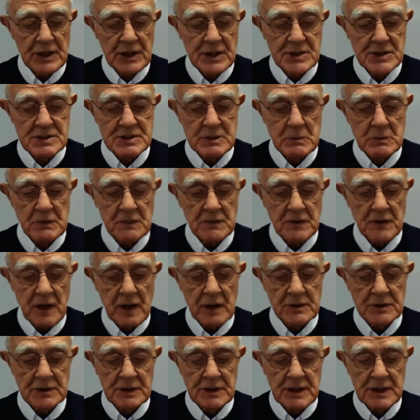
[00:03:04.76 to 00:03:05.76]
is to be
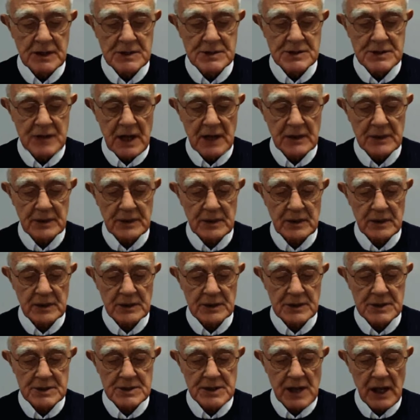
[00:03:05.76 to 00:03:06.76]
found in its technical
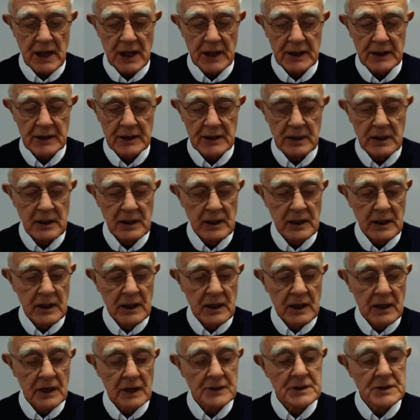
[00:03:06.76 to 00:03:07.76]
design,
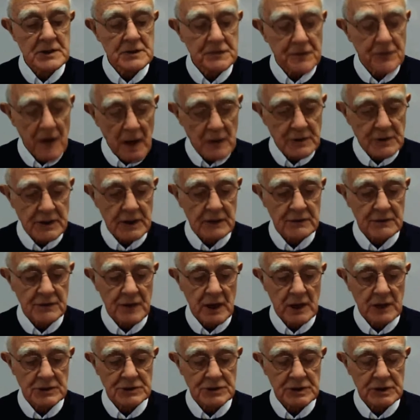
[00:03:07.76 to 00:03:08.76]
and its founding
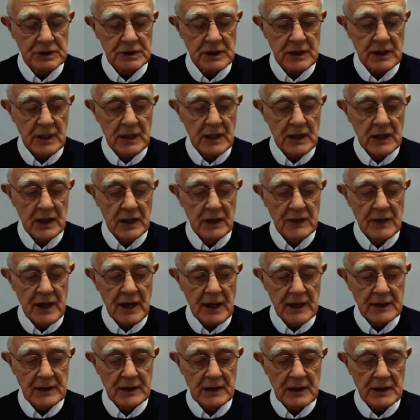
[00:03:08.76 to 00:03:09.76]
function in the
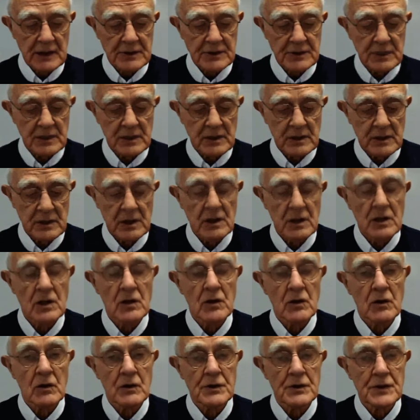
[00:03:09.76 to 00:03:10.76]
analytical
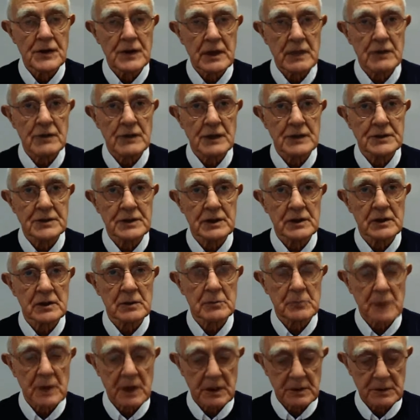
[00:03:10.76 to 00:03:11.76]
or theoretical
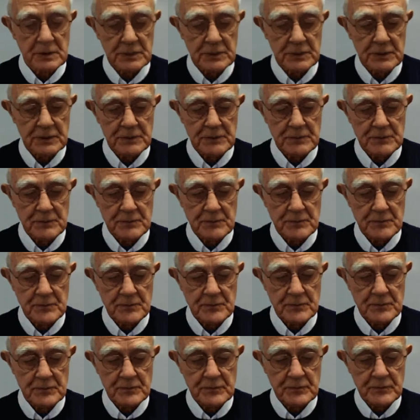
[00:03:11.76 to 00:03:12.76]
mode.
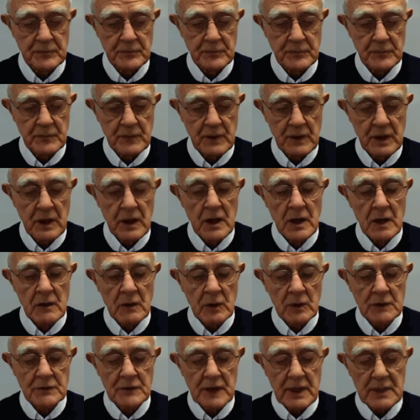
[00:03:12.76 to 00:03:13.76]

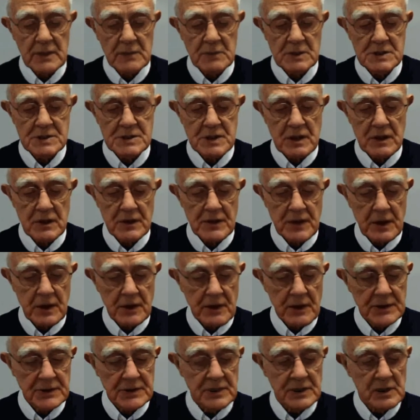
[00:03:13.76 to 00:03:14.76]
What Weideman's
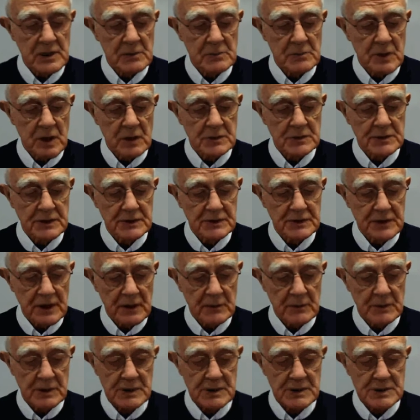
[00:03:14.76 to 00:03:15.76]
theoretical mode
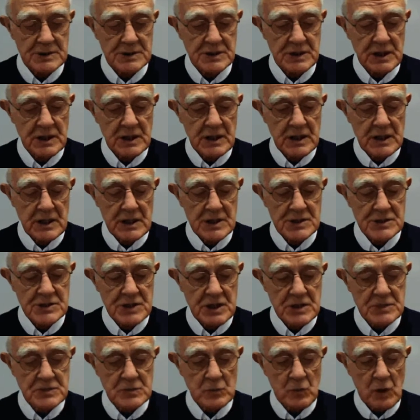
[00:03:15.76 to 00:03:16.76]
determines is
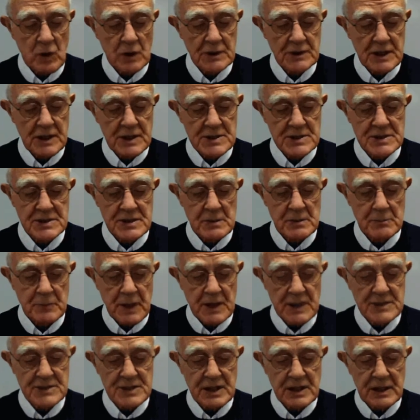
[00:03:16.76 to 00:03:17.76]
just what is the
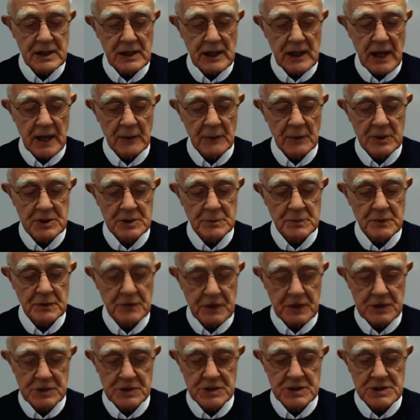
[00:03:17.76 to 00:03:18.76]
basic language
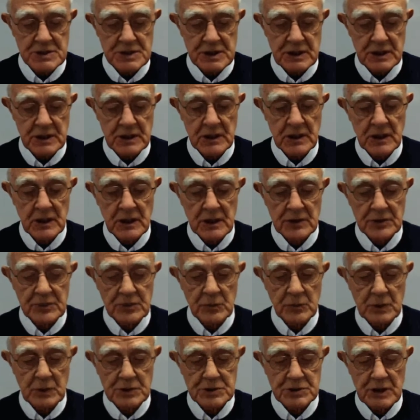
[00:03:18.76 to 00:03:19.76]
proficiency to
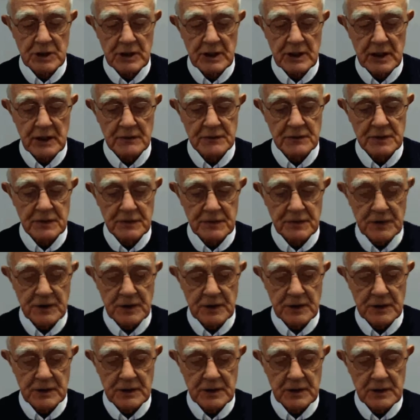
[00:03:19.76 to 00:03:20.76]
which I have
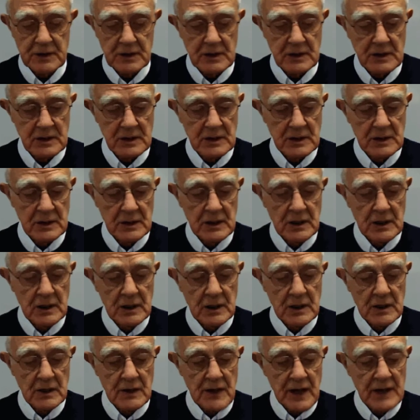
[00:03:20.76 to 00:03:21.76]
referred.
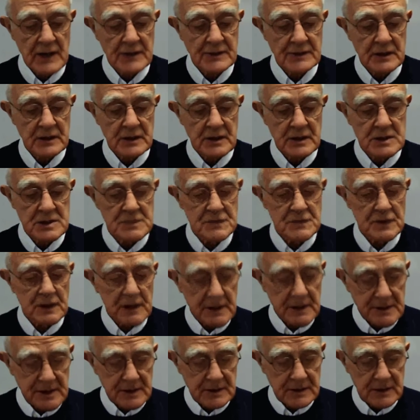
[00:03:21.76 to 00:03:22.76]
That is
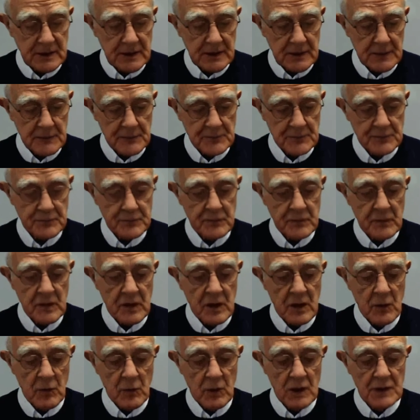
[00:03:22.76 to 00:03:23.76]
validity,
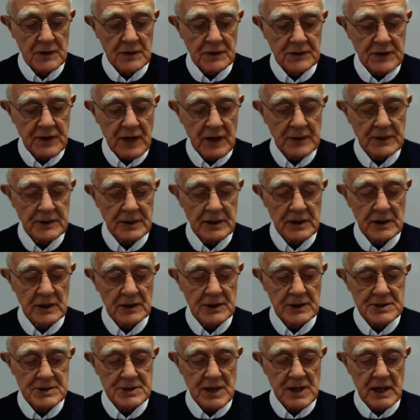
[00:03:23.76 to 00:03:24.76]
while the technical
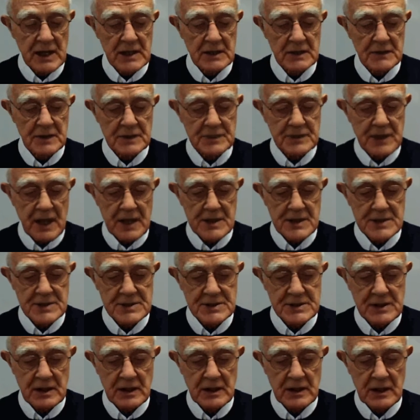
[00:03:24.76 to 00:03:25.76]
design of the
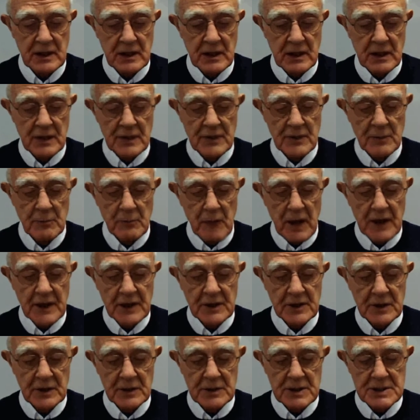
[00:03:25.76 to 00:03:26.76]
test, the
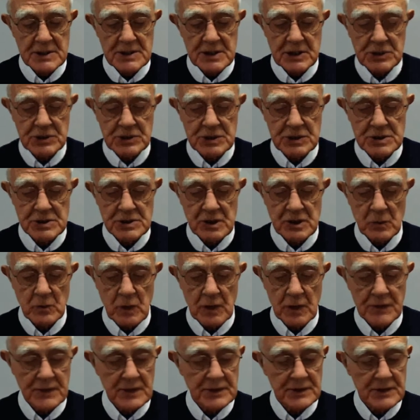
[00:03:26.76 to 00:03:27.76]
micro decisions on
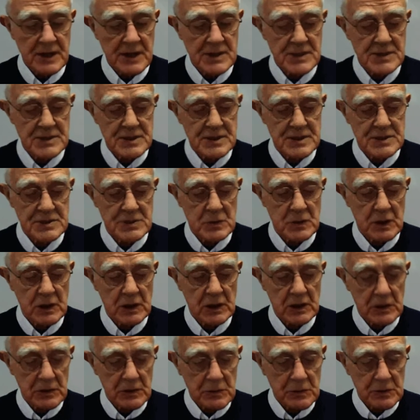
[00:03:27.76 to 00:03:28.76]
what the test is to
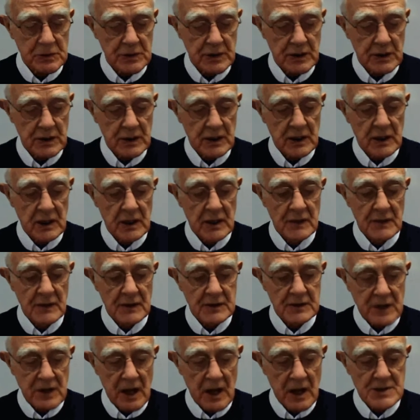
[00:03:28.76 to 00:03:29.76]
include, the
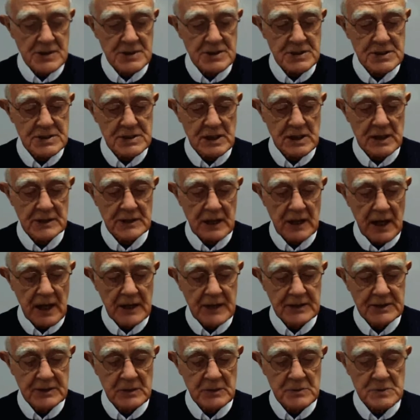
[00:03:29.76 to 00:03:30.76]
tasks and
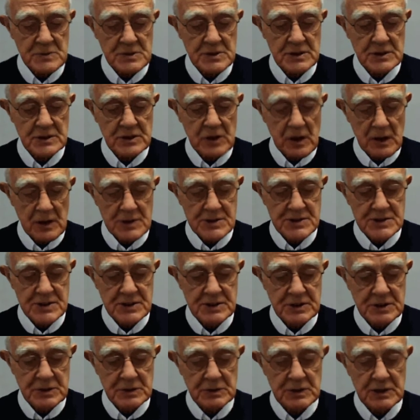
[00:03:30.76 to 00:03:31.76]
items that
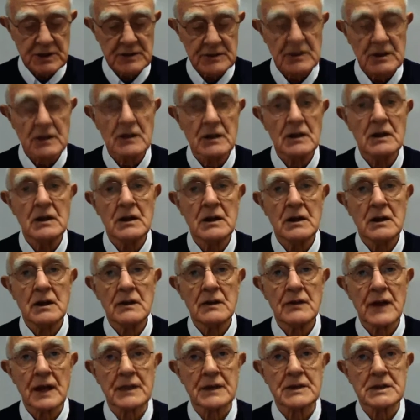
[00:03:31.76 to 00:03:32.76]
constitute it,
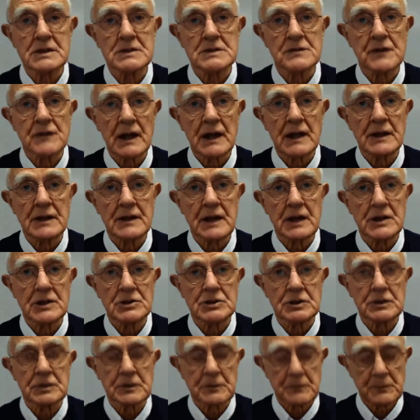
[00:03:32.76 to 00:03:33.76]
that is
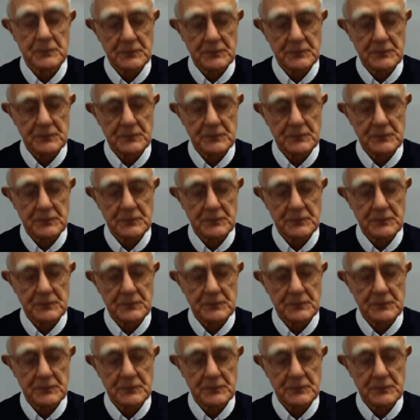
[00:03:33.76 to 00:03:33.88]
validation.